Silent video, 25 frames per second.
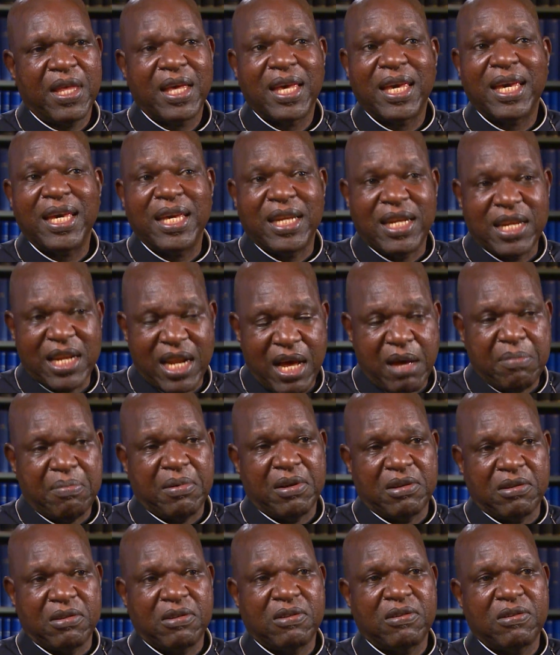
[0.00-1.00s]

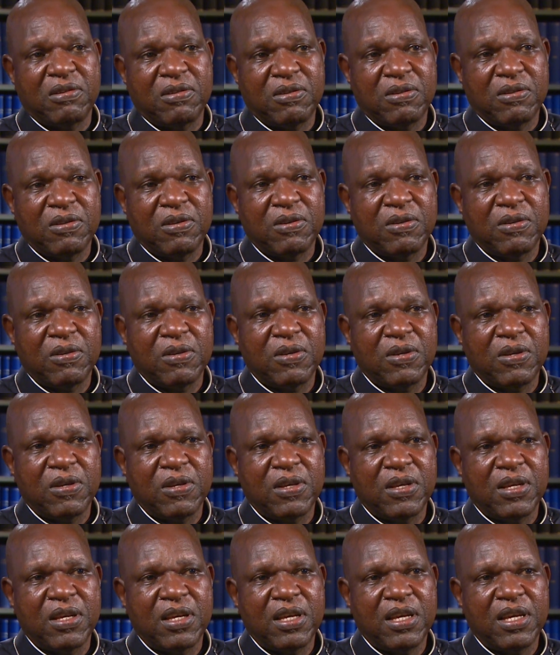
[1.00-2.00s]
kidnappers.
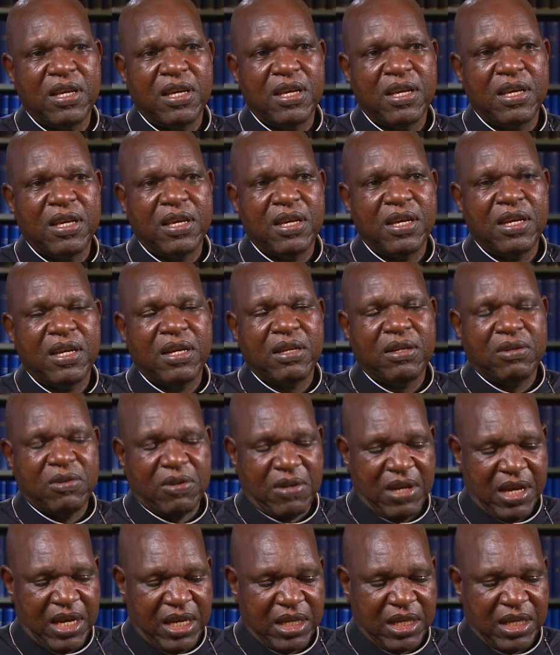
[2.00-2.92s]
Today,